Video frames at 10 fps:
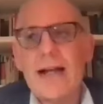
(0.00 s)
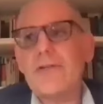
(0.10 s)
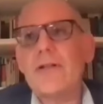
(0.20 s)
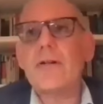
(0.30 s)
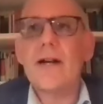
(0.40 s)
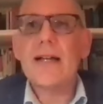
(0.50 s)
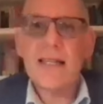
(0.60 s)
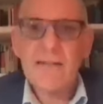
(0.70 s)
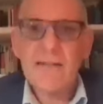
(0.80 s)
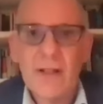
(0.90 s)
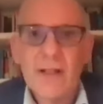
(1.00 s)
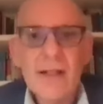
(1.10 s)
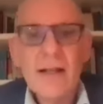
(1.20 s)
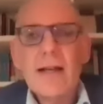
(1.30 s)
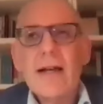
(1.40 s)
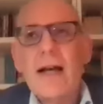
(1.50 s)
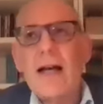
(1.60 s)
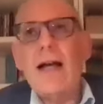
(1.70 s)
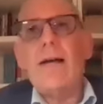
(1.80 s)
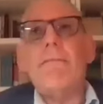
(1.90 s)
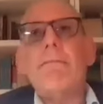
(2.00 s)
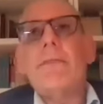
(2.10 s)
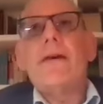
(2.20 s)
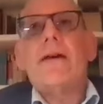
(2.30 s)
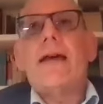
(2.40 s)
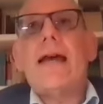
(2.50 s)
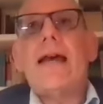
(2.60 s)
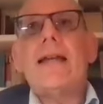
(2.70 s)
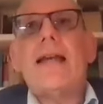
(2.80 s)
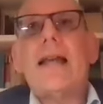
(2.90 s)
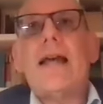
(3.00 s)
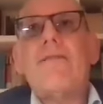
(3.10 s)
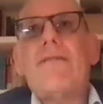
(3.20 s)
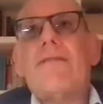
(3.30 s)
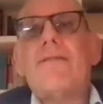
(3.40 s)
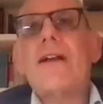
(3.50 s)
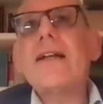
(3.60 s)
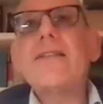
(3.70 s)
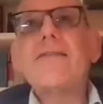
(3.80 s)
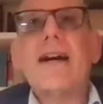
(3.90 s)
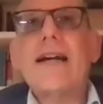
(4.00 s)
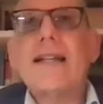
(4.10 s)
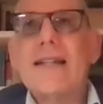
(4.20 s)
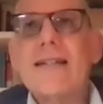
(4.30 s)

actually quite evil. Um, and I frankly find